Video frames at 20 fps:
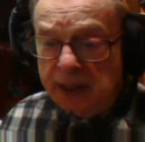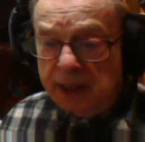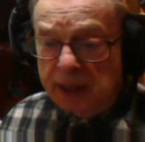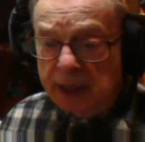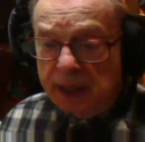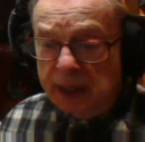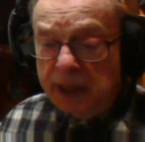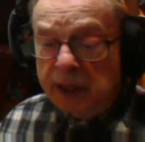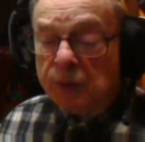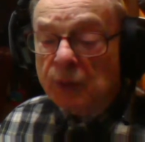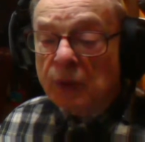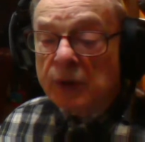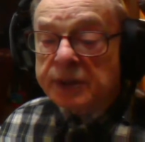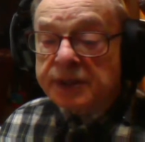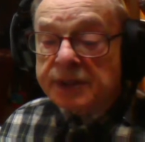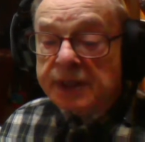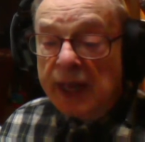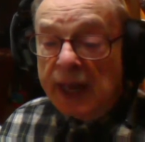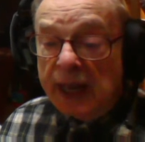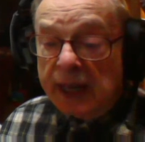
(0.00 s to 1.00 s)
it was
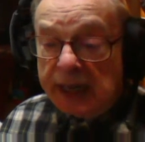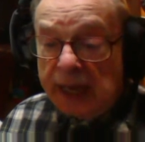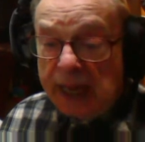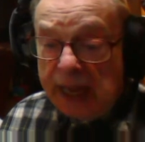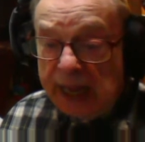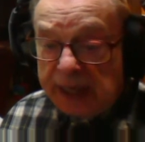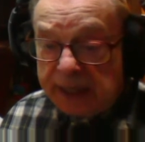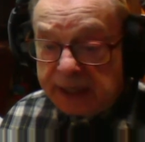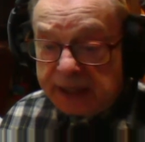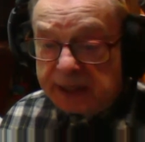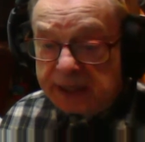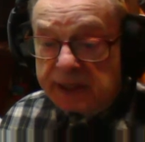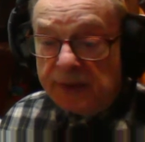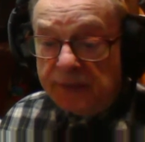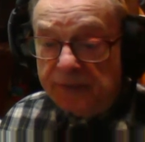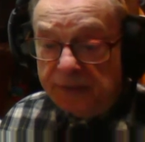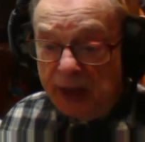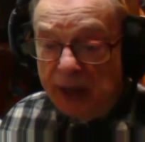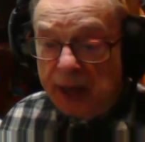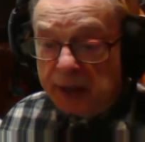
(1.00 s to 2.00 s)
that x
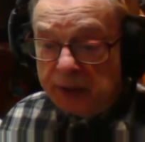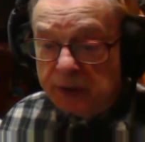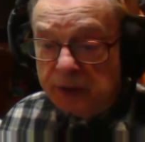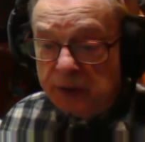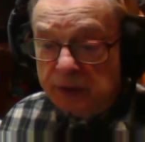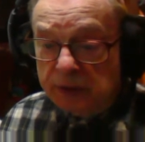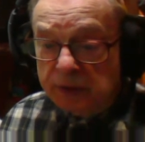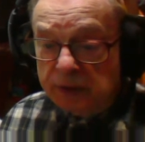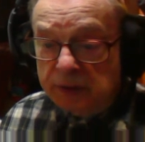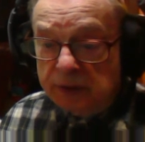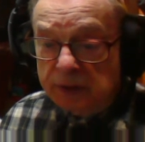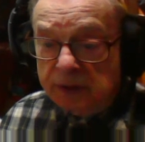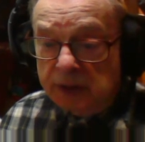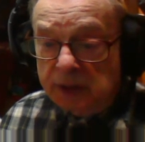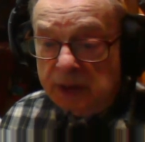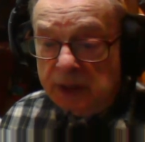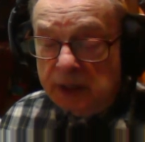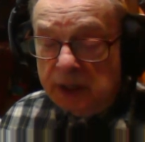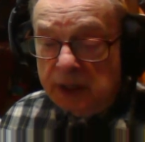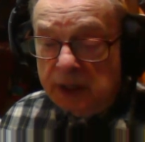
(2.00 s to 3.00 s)
value.
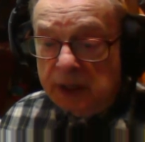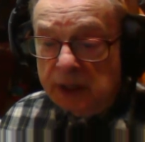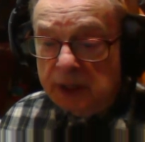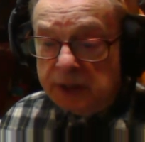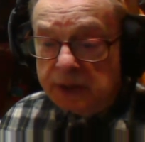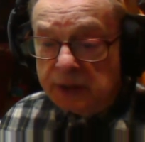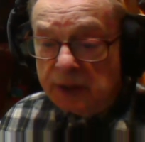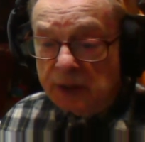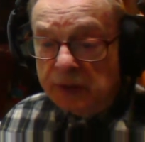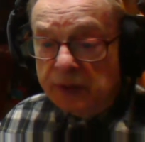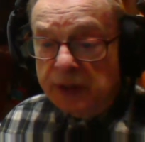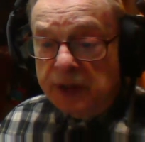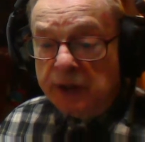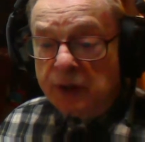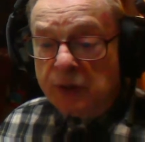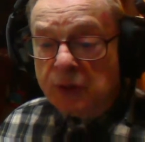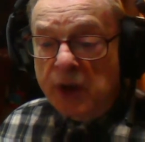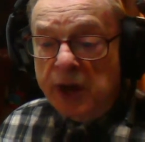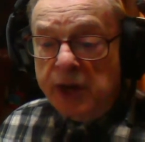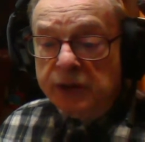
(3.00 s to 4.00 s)
So the
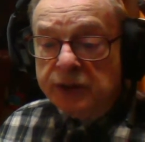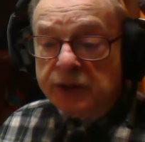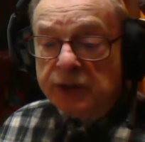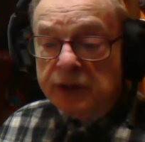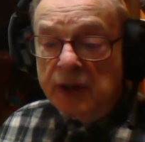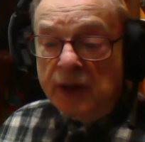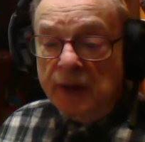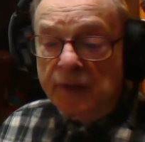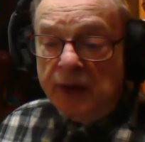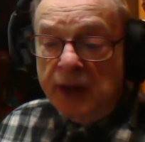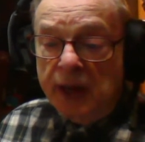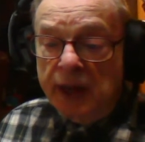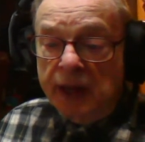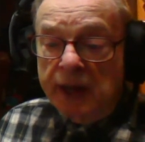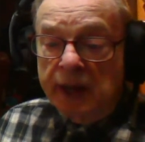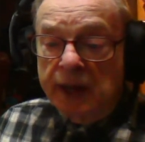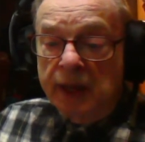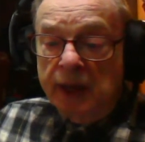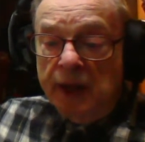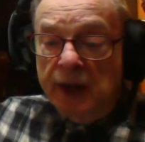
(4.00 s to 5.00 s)
equation of a
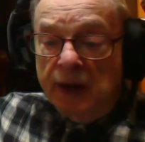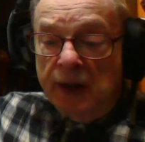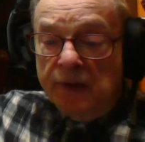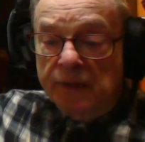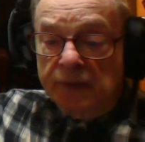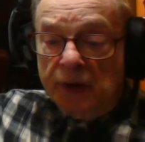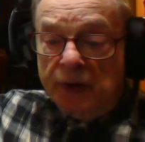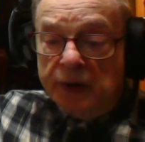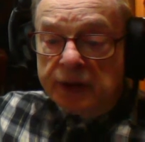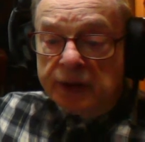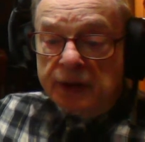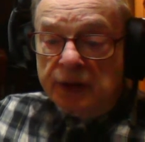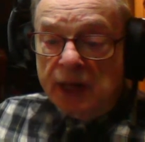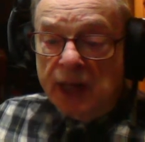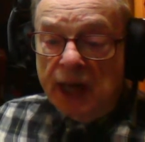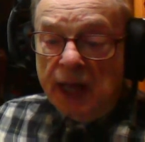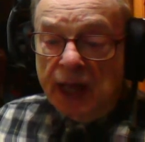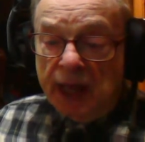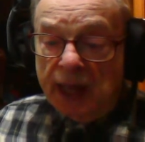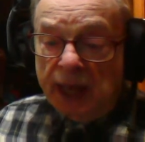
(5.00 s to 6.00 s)
vertical
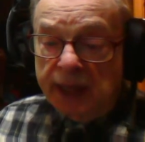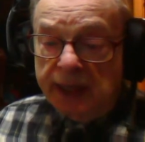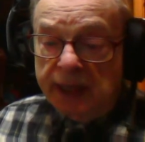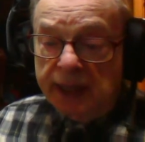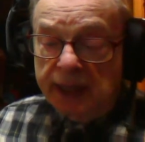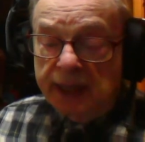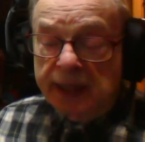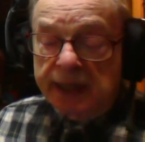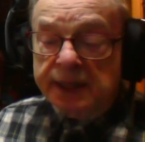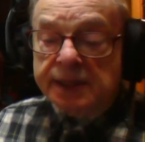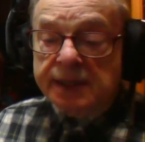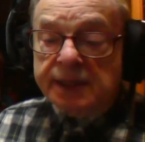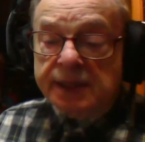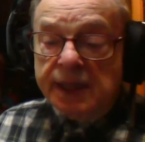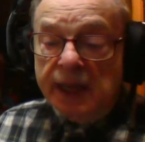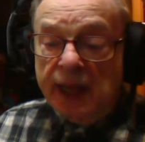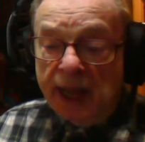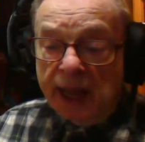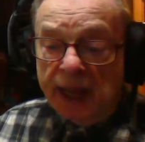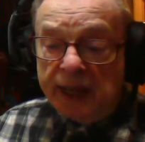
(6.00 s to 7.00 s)
line is
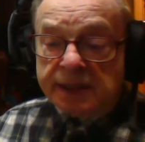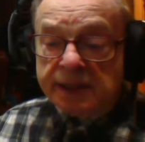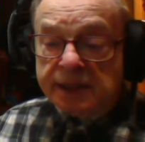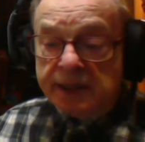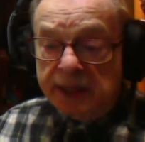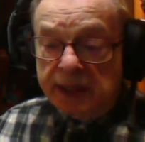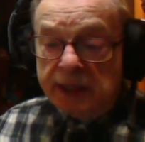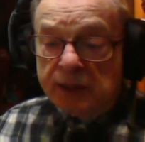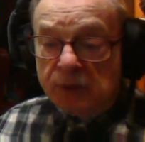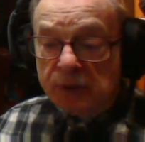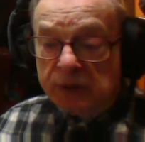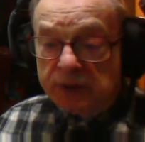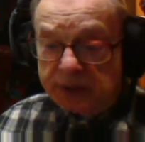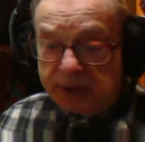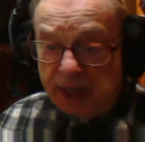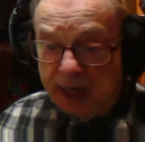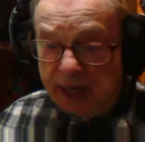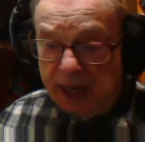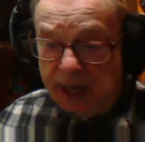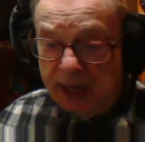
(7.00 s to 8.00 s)
x equals
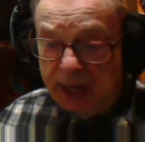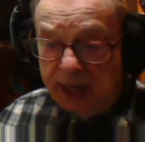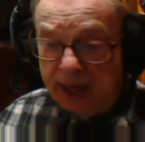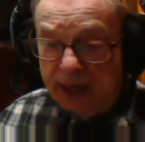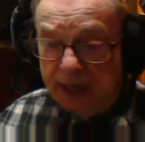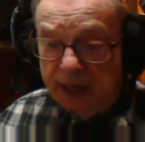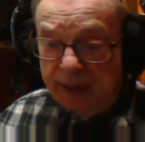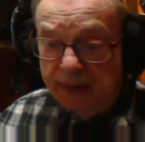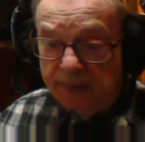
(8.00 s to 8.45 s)
a,